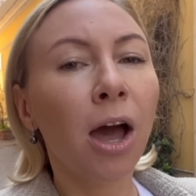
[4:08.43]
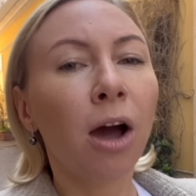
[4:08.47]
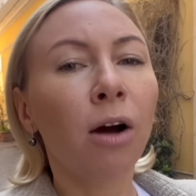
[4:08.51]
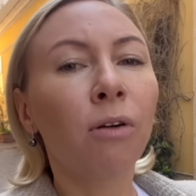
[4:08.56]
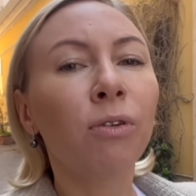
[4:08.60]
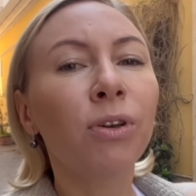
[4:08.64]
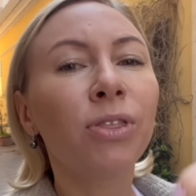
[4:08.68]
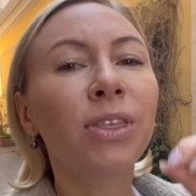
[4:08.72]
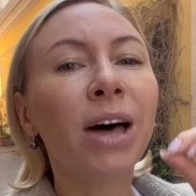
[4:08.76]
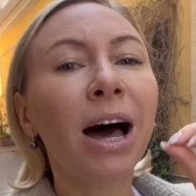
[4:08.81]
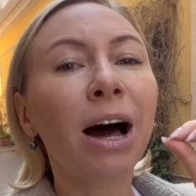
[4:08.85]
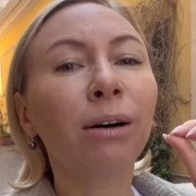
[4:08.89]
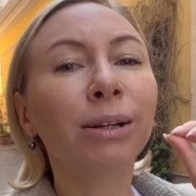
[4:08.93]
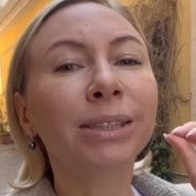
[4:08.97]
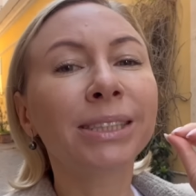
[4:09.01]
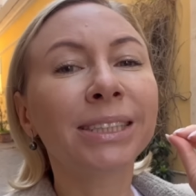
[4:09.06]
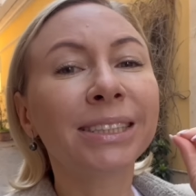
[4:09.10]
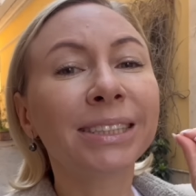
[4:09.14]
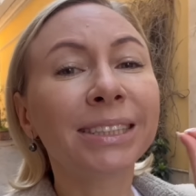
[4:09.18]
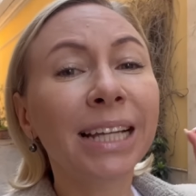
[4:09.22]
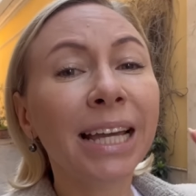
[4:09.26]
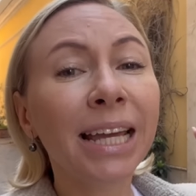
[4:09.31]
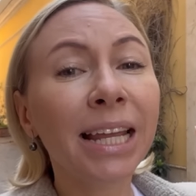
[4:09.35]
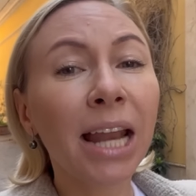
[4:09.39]
Without
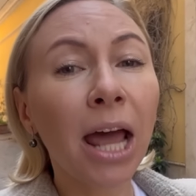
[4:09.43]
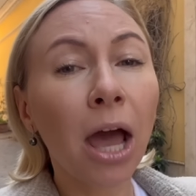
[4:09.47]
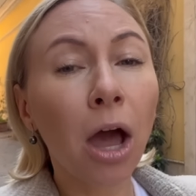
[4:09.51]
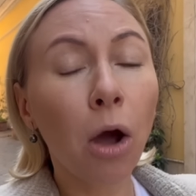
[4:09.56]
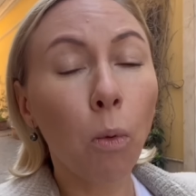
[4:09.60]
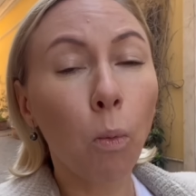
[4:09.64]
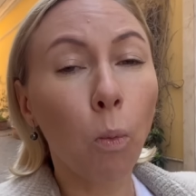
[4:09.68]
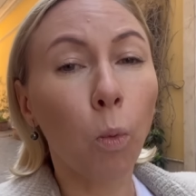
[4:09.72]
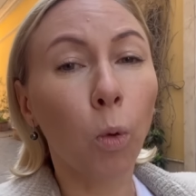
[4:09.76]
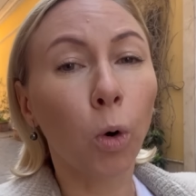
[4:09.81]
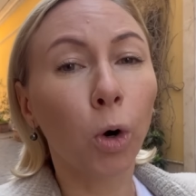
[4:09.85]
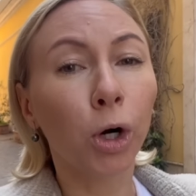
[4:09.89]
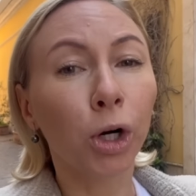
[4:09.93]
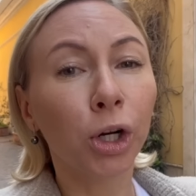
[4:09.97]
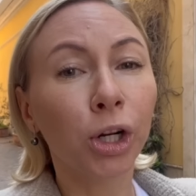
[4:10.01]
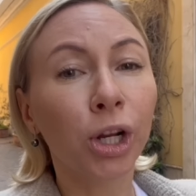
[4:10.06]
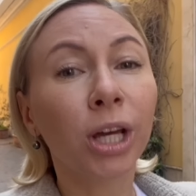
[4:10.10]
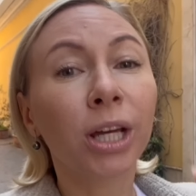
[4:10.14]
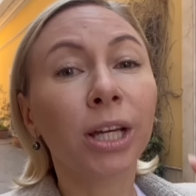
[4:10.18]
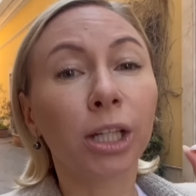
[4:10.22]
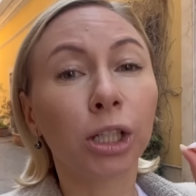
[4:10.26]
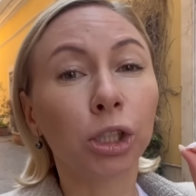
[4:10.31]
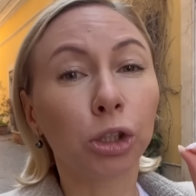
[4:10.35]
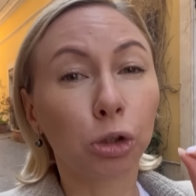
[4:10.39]
saying a word,
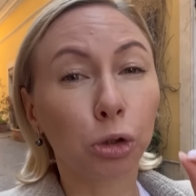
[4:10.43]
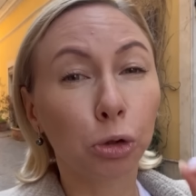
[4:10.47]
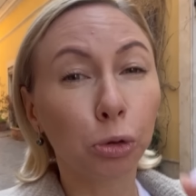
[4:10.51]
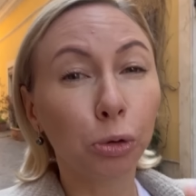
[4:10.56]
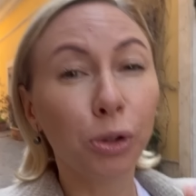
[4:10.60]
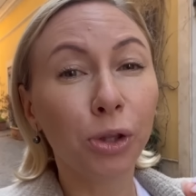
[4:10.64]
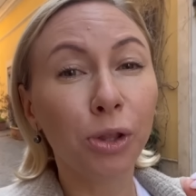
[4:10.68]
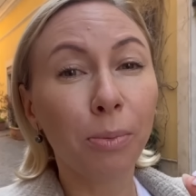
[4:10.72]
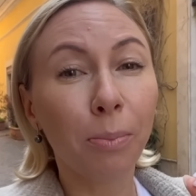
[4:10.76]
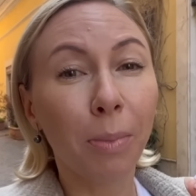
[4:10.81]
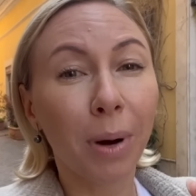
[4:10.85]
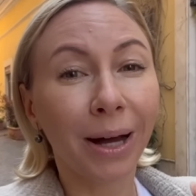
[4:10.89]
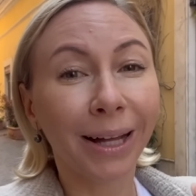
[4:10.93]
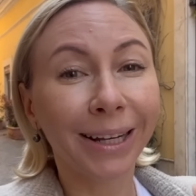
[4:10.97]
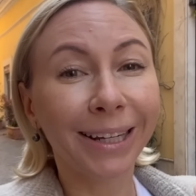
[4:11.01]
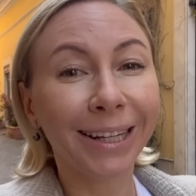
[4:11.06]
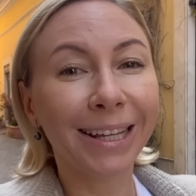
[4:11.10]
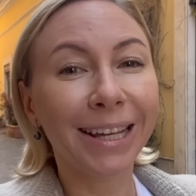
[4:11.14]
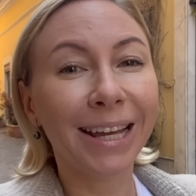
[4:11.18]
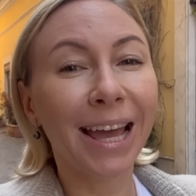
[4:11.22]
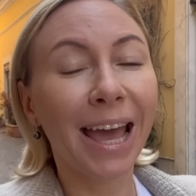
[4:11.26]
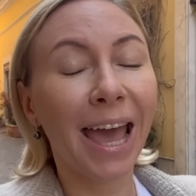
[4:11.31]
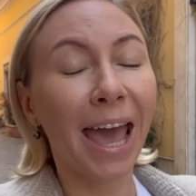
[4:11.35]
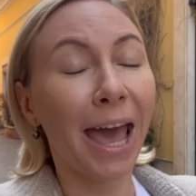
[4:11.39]
he took the
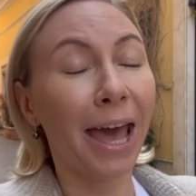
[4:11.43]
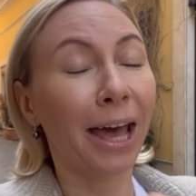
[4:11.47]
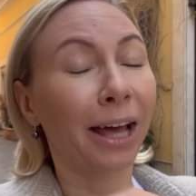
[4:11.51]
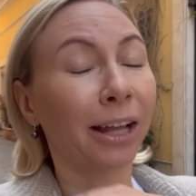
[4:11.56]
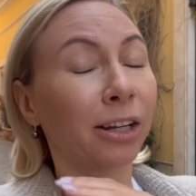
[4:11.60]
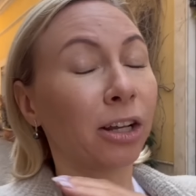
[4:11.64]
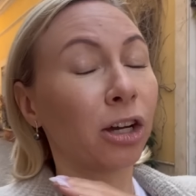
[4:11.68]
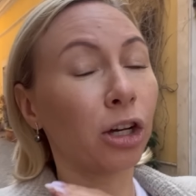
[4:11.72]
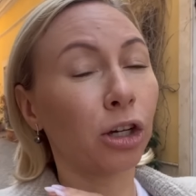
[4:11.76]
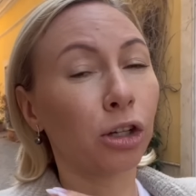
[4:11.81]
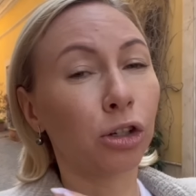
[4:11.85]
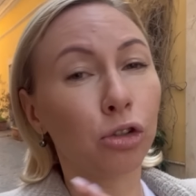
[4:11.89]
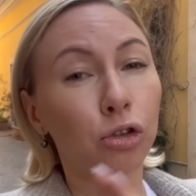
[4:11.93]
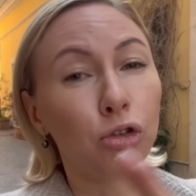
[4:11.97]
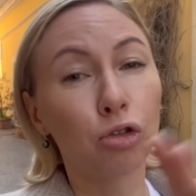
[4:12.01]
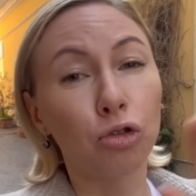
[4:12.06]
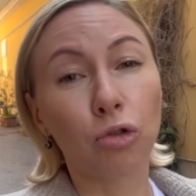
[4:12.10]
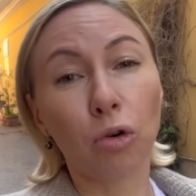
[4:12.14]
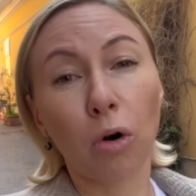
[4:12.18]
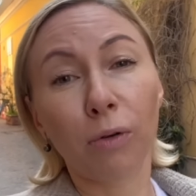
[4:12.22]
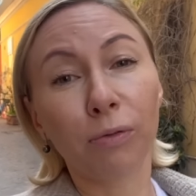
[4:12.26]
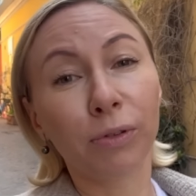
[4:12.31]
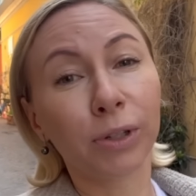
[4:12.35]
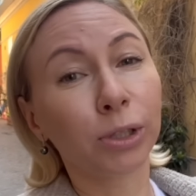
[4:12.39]
money and
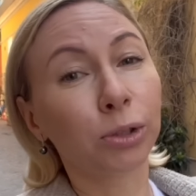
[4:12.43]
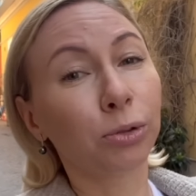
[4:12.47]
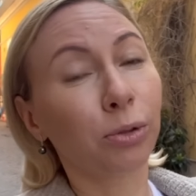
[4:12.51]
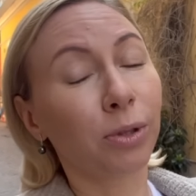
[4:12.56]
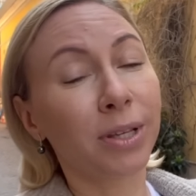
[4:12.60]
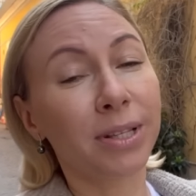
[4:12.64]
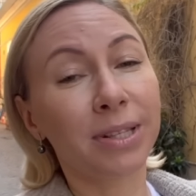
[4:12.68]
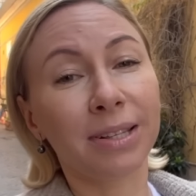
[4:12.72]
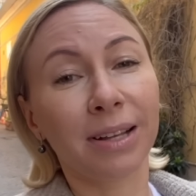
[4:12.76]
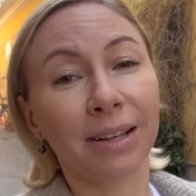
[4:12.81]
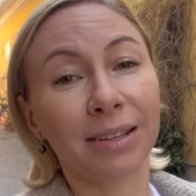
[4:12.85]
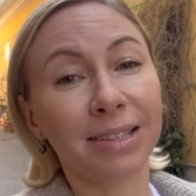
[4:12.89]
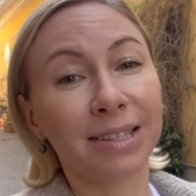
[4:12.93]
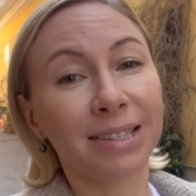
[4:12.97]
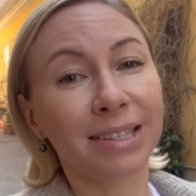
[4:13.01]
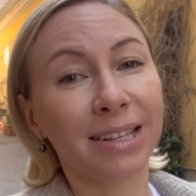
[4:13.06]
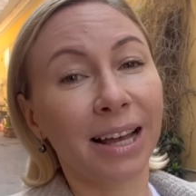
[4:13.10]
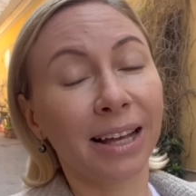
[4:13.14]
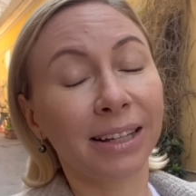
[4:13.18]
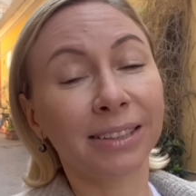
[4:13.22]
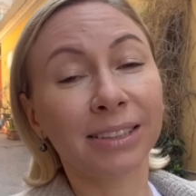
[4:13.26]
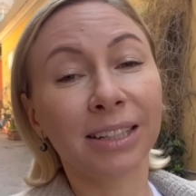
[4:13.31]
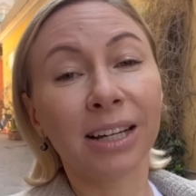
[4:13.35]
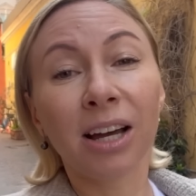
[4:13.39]
drove into the
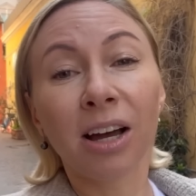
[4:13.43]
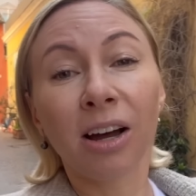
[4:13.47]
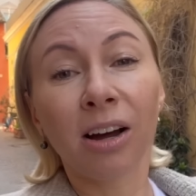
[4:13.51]
sunset.